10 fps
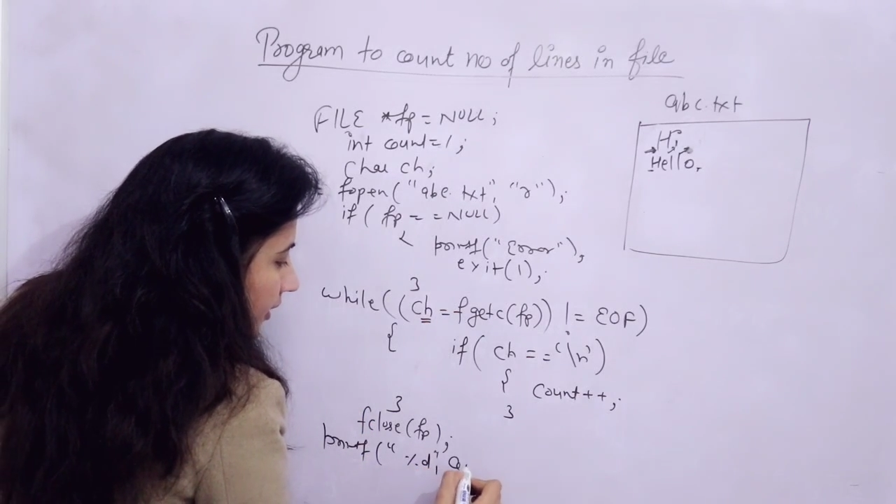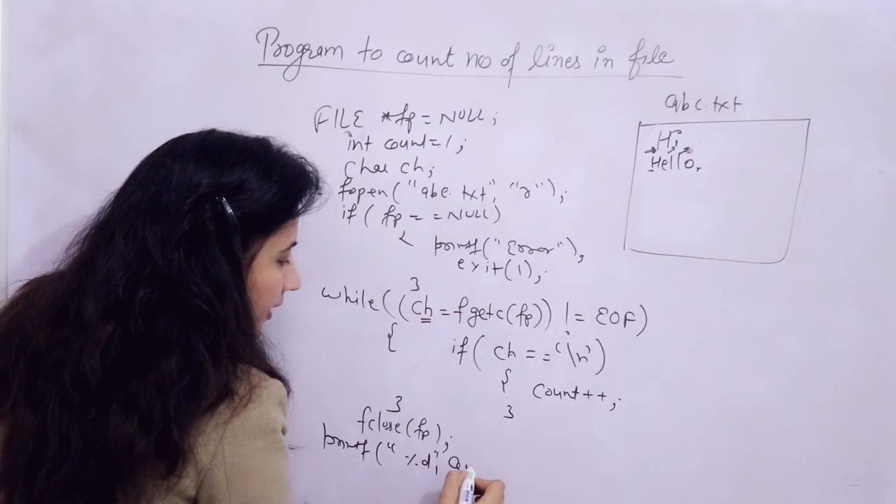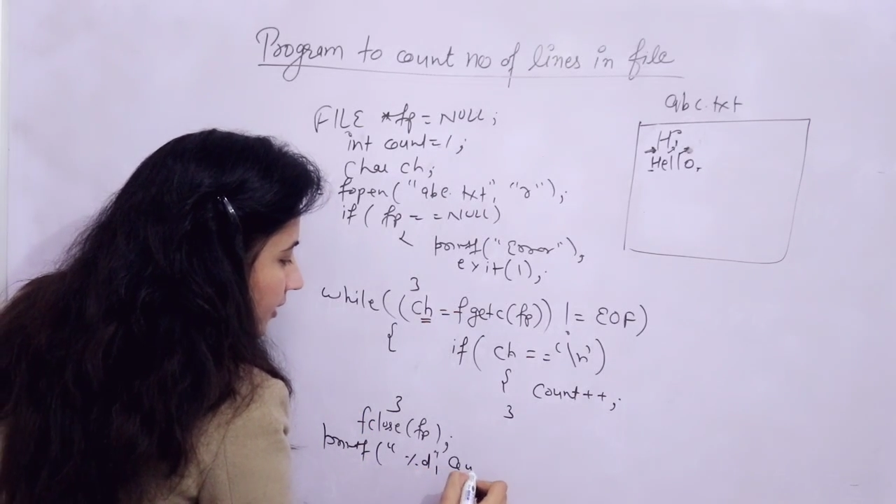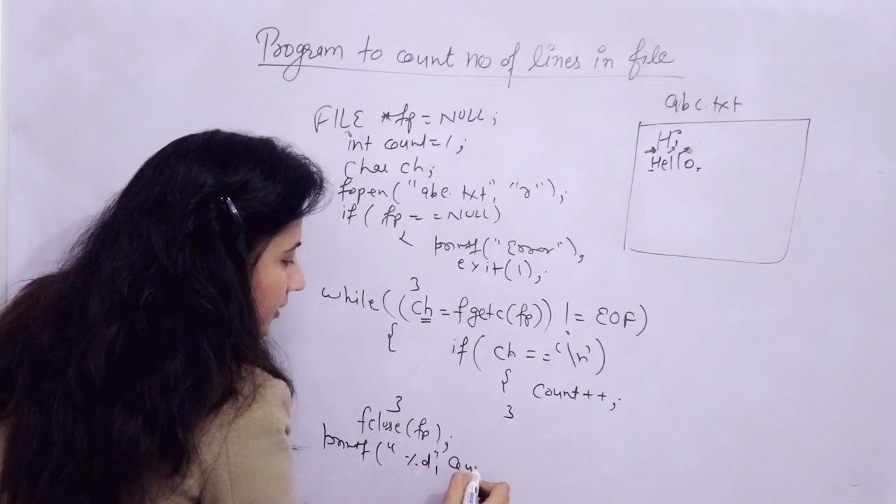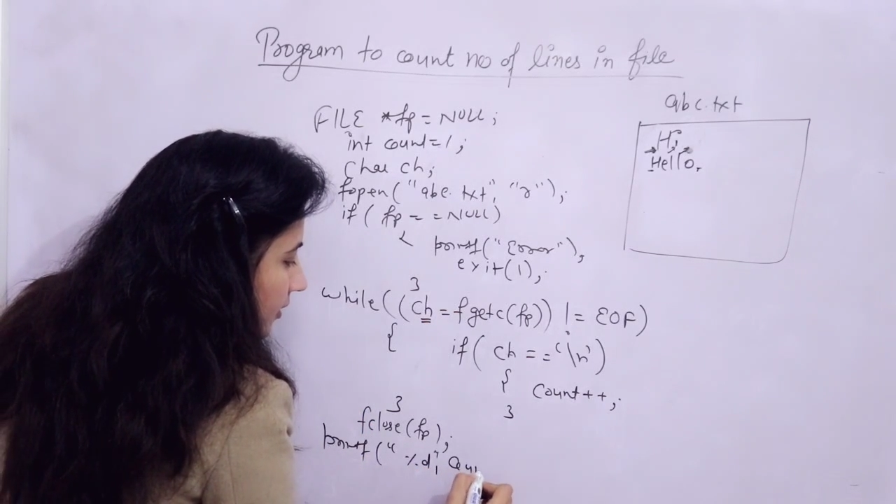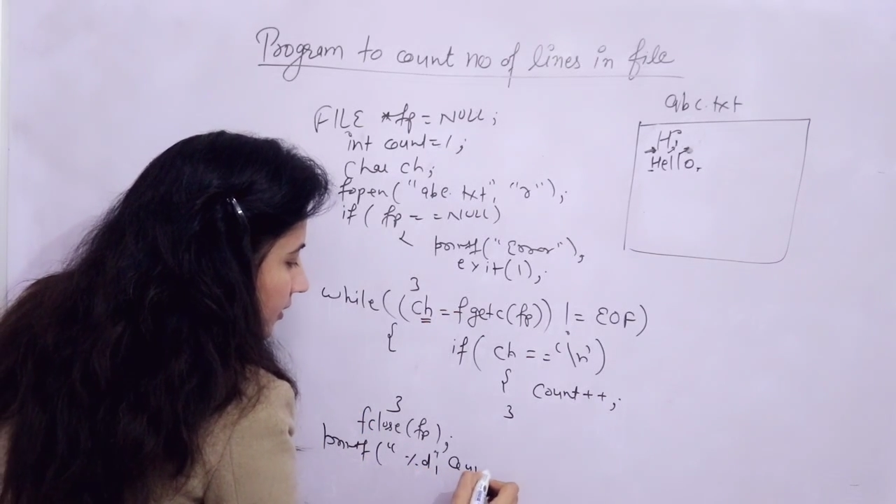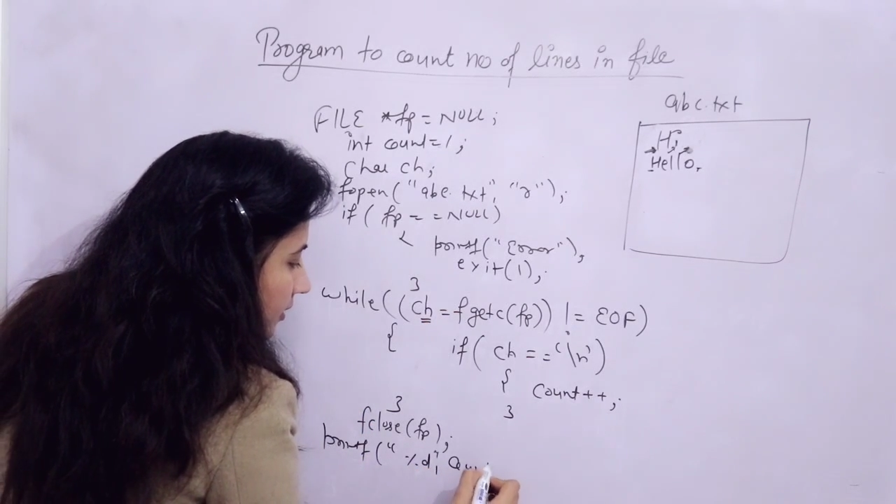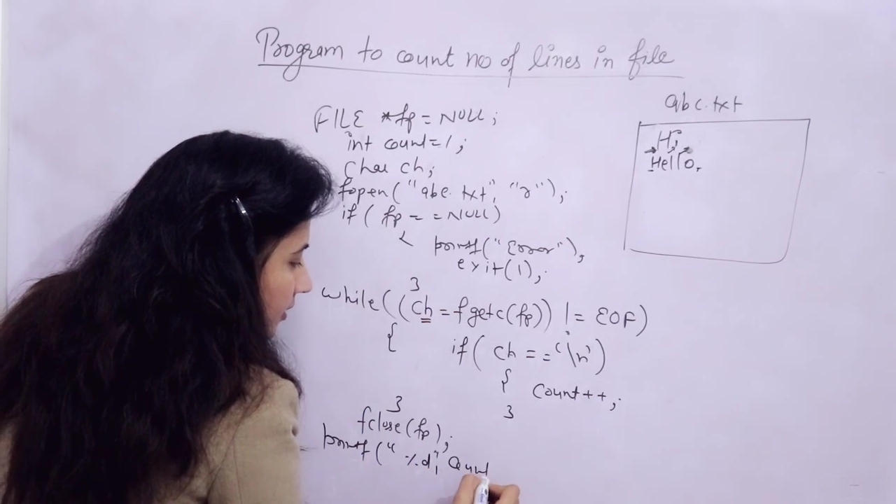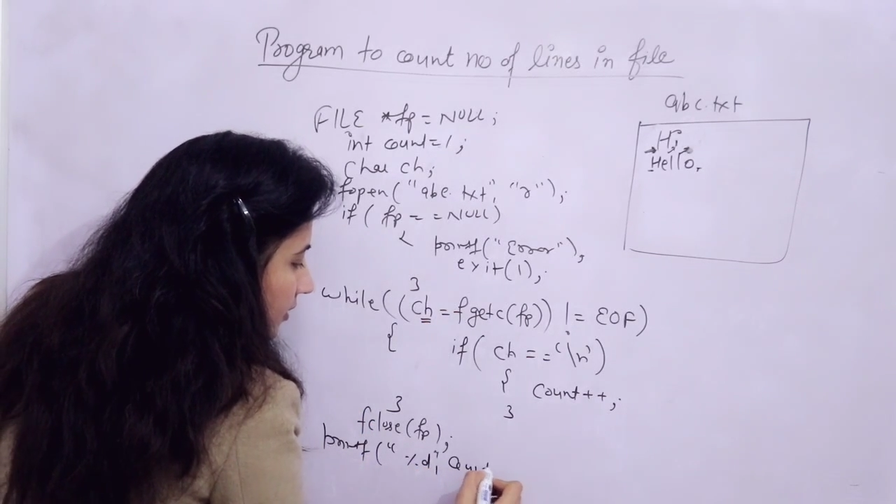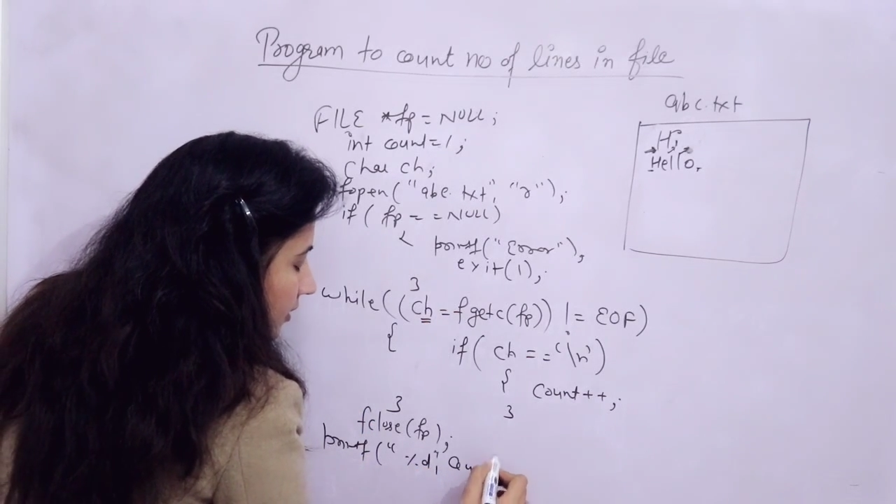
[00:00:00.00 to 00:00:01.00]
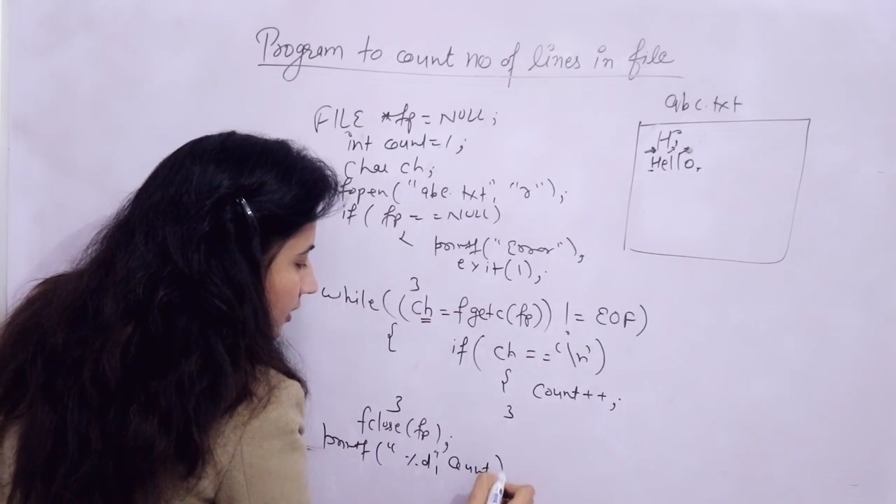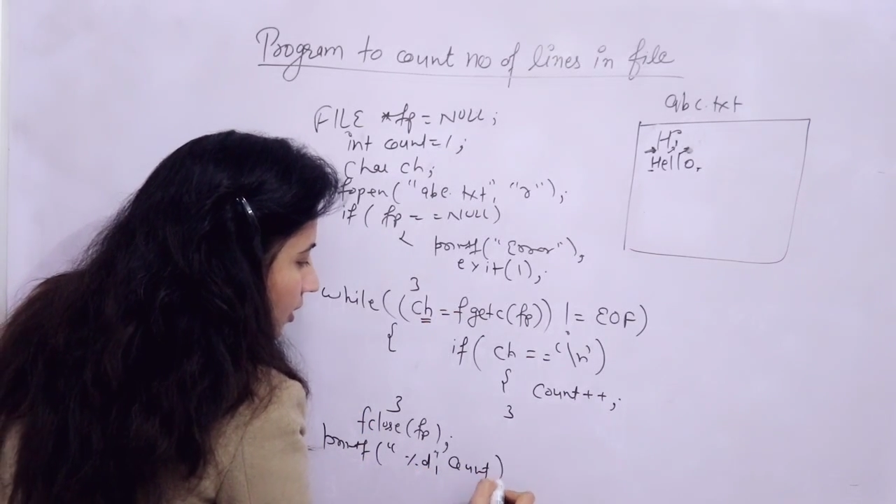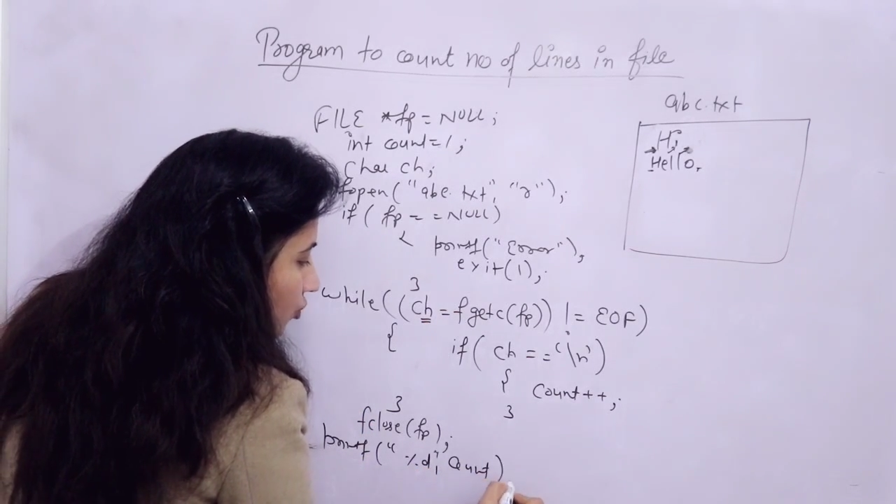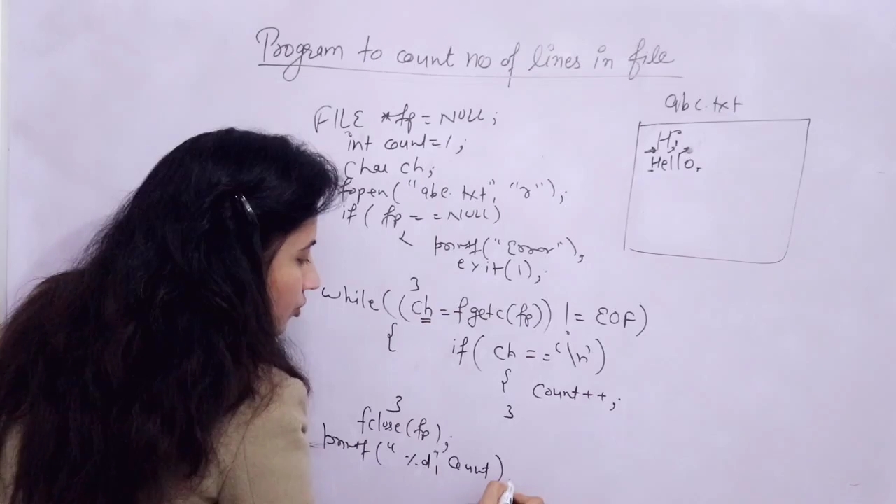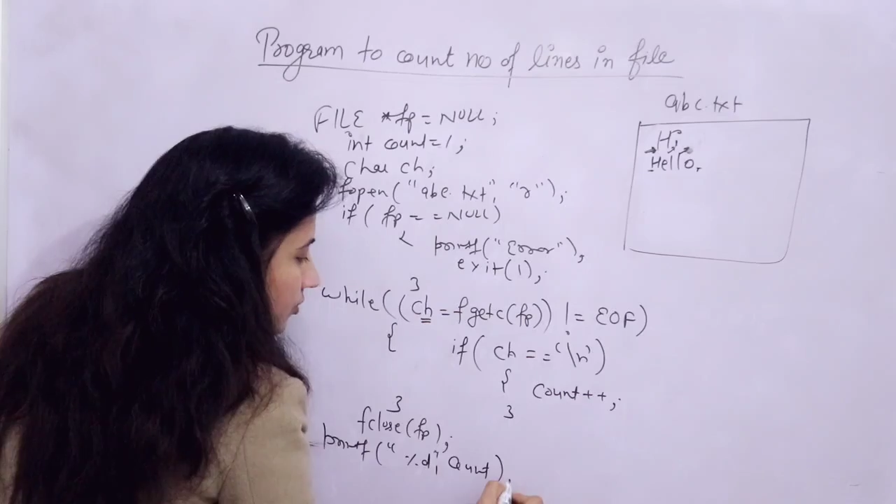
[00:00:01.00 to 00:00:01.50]
and
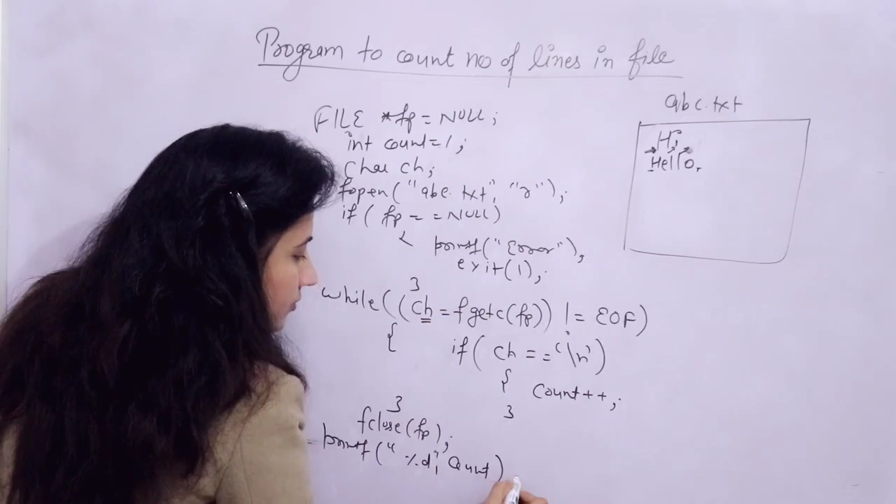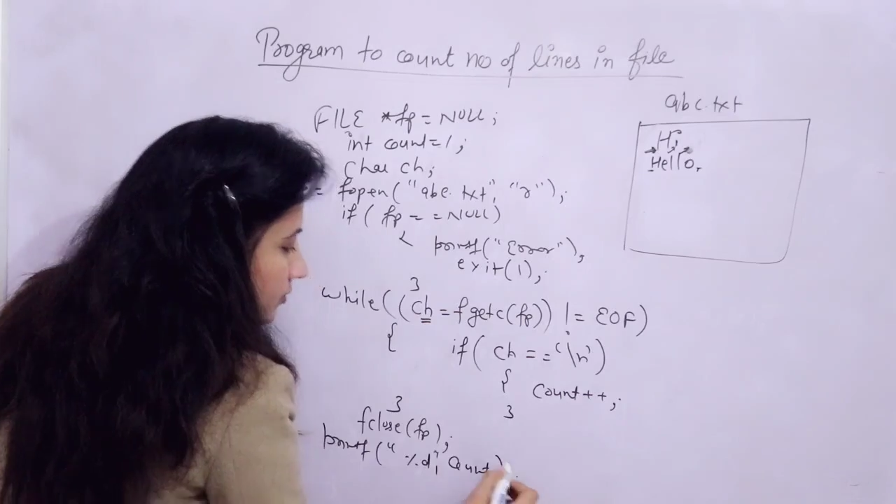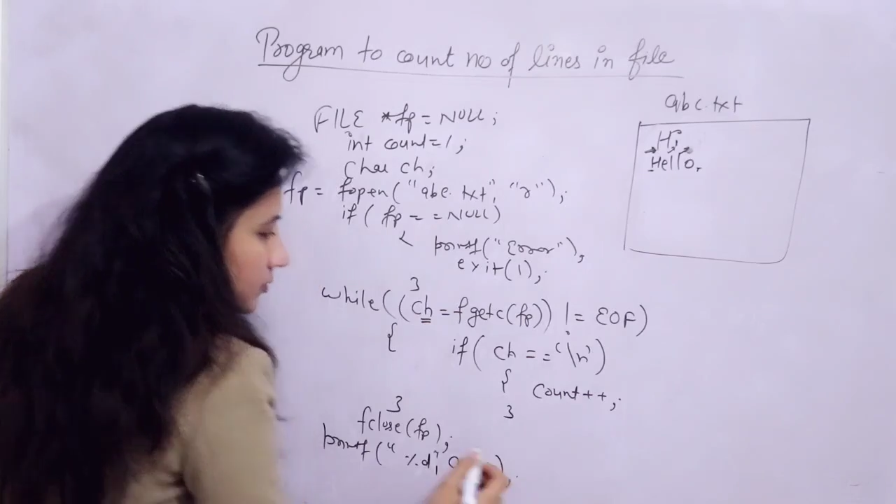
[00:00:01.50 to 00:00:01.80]
count,